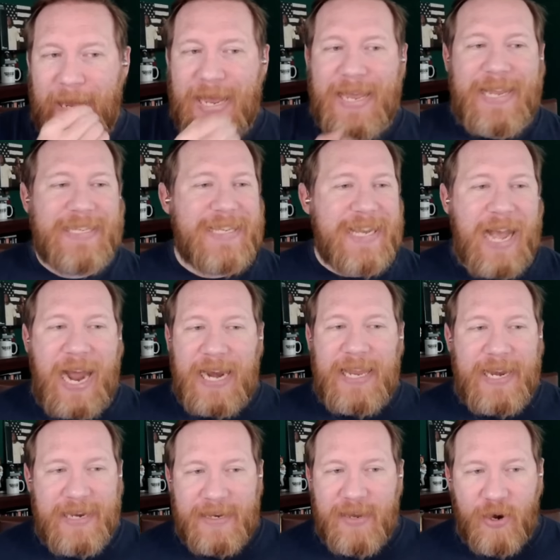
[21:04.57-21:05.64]
He's not
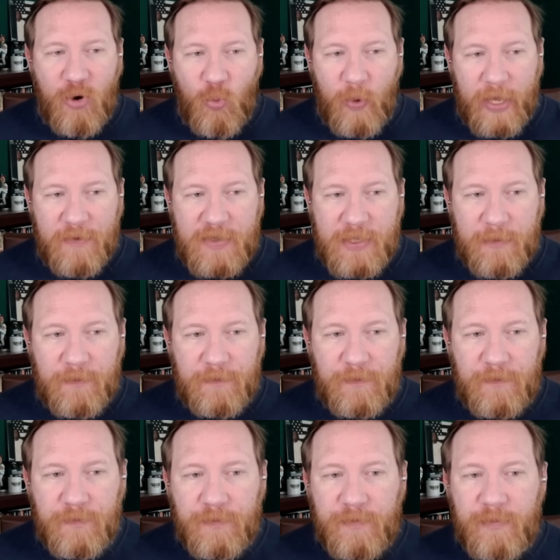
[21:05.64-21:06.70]
getting a ton of whiffs,
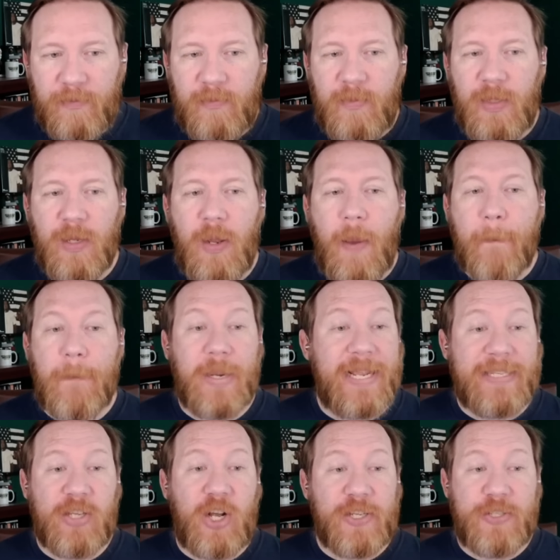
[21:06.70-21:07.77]
but
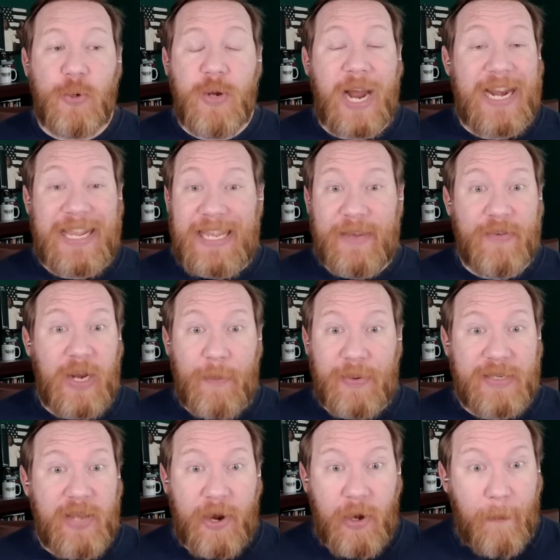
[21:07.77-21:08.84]
he's also not giving up a
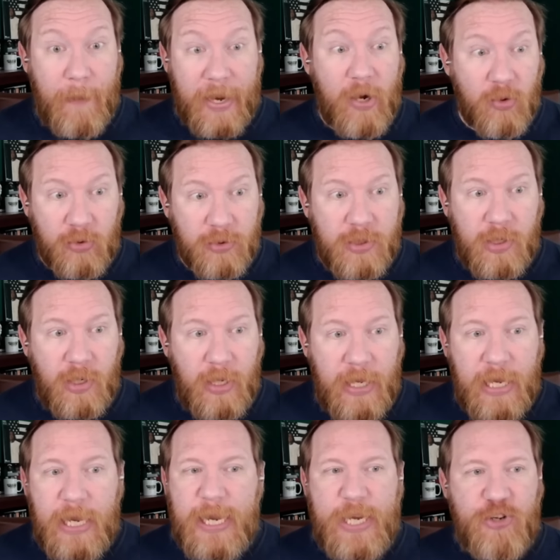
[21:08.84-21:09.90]
ton of barrels.
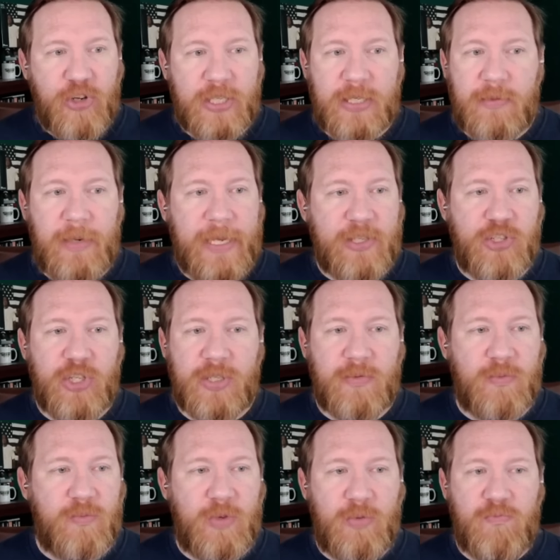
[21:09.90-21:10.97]
It's just,
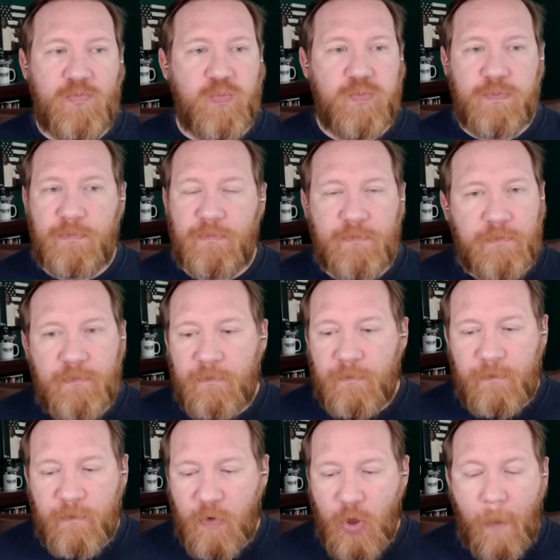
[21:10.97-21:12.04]

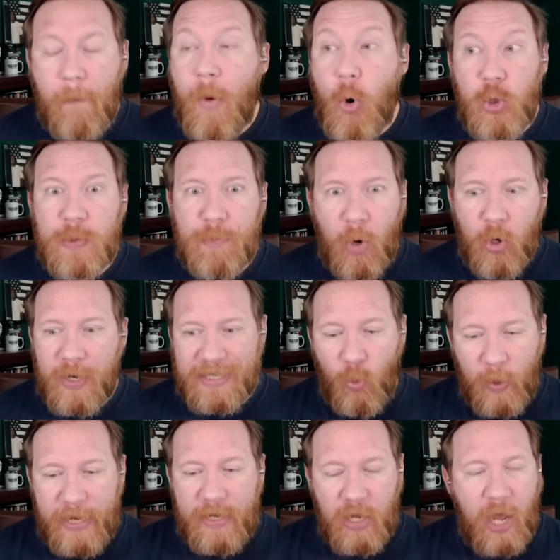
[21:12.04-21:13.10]
for the most part, it's
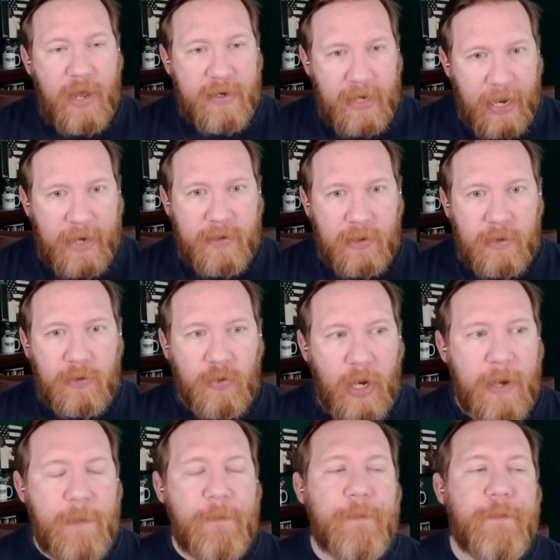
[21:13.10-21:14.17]
weak contact, right?